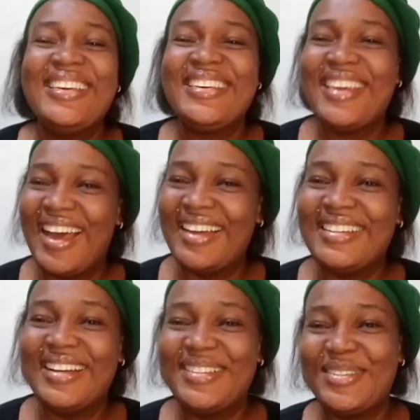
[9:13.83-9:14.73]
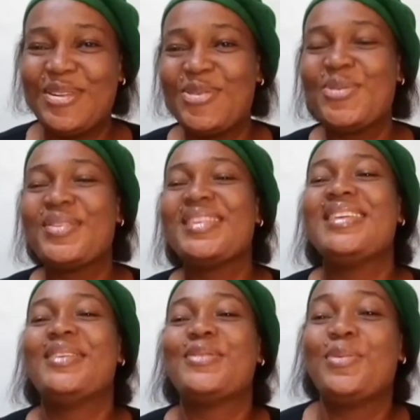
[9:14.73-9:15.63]
Yeah, that is the truth.
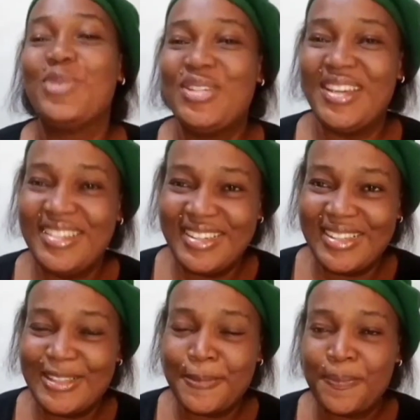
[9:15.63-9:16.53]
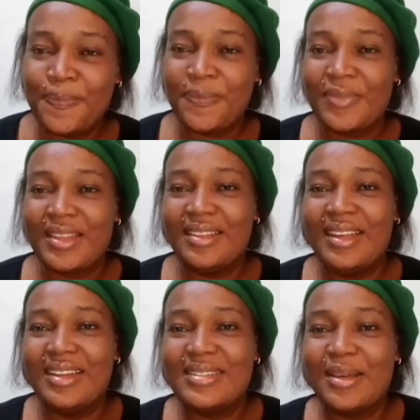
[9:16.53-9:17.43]
There are some changes
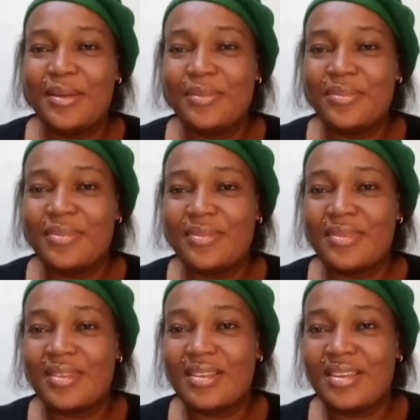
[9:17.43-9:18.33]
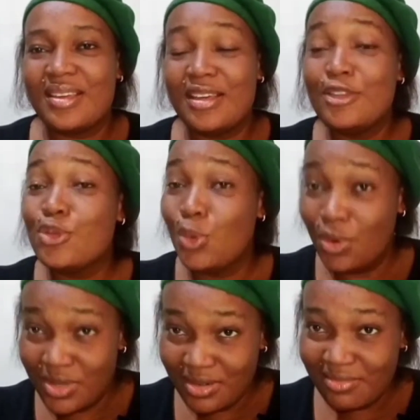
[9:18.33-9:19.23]
that is
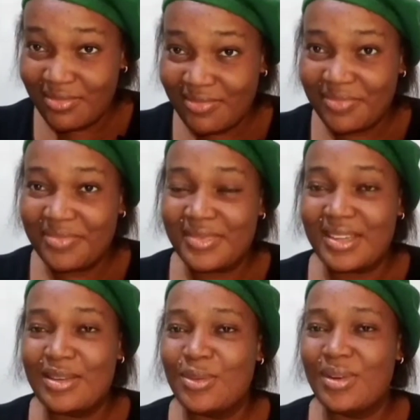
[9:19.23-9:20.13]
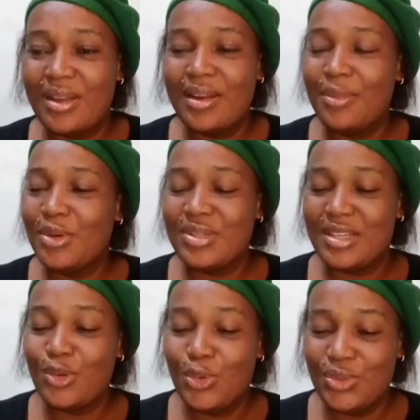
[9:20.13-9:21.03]
good. You know, let me not
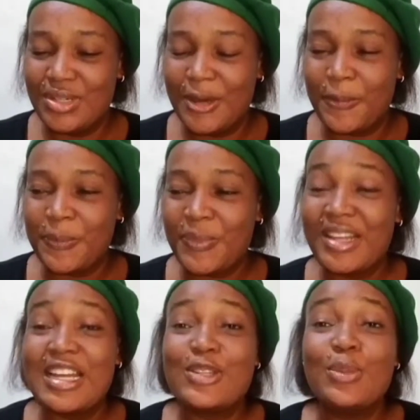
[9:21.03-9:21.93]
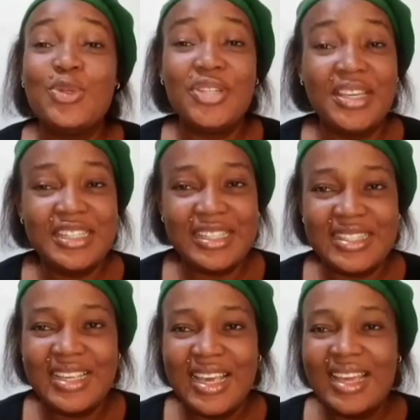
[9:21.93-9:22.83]
say good now. There are some
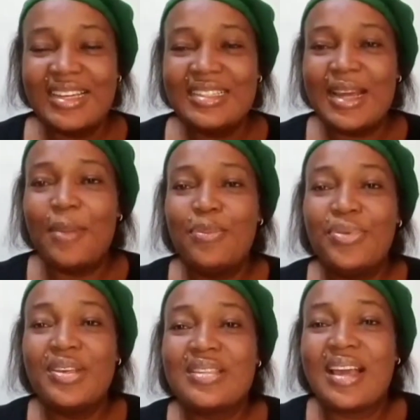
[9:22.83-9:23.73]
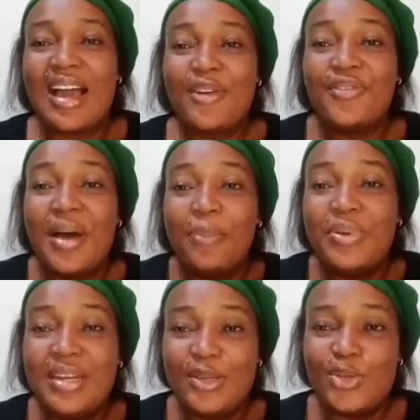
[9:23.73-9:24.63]
changes that brings a kind of
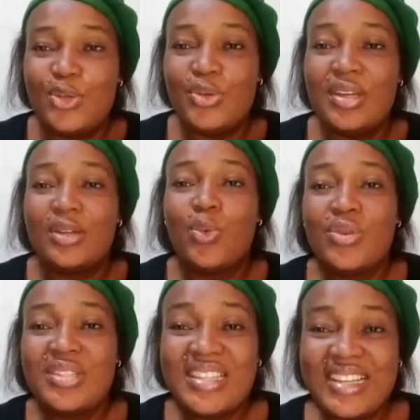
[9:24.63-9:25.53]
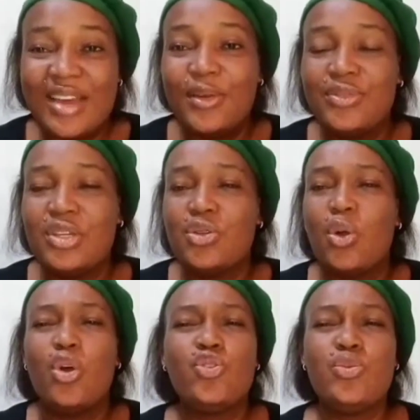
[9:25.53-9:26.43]
happiness to you, that once this kind of change
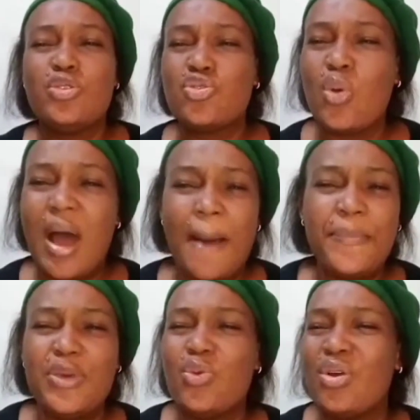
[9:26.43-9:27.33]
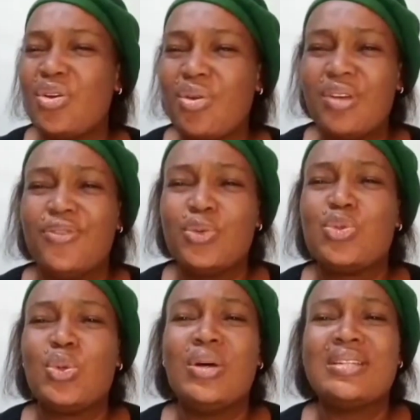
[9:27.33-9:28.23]
occurs, you'll be so happy. You are grateful
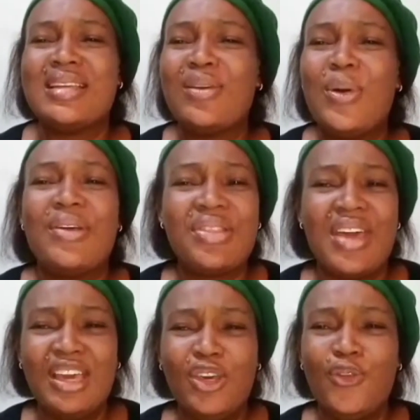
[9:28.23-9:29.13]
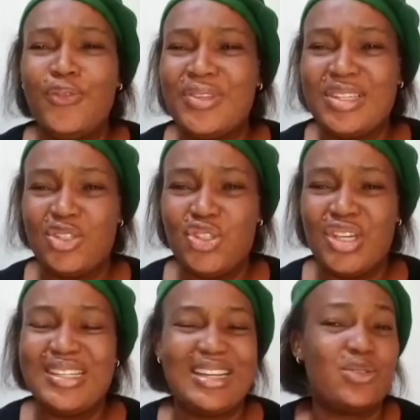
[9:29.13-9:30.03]
to God. Say, God, thank you for this
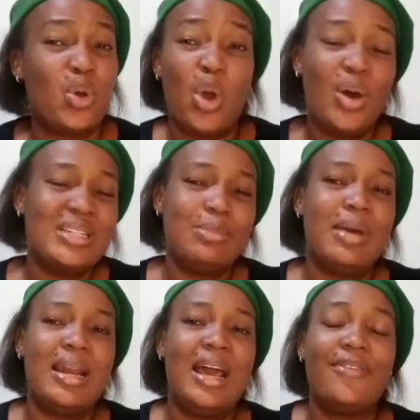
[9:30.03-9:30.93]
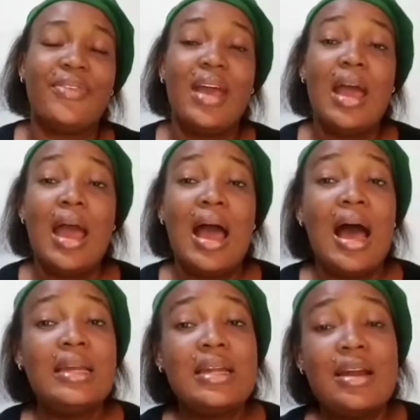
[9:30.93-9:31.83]
change that's occurred in my life.
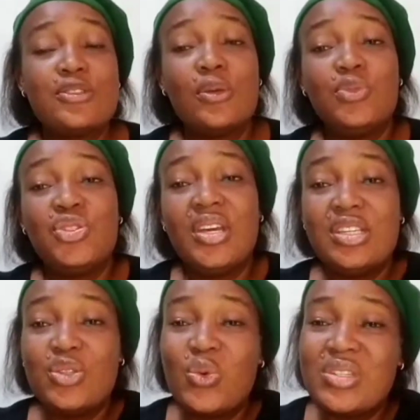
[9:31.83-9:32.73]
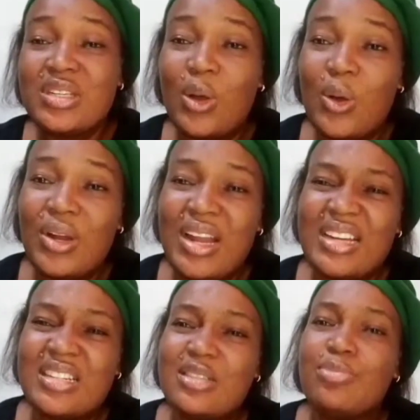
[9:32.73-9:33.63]
And there are some changes, once it occurs
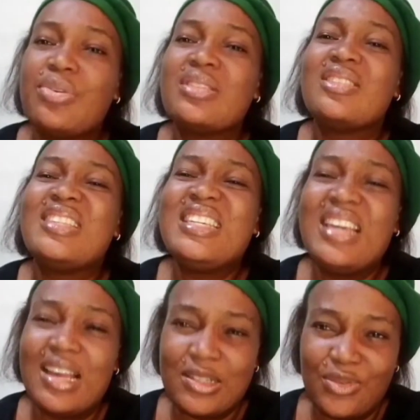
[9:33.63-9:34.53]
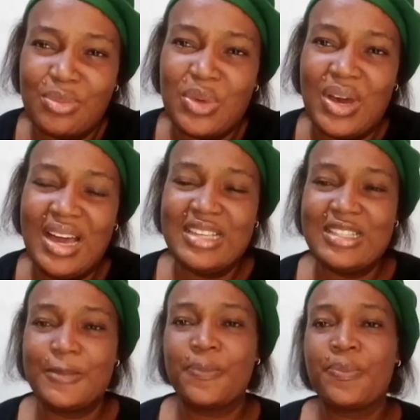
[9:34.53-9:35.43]
like this, it brings tears from your eyes.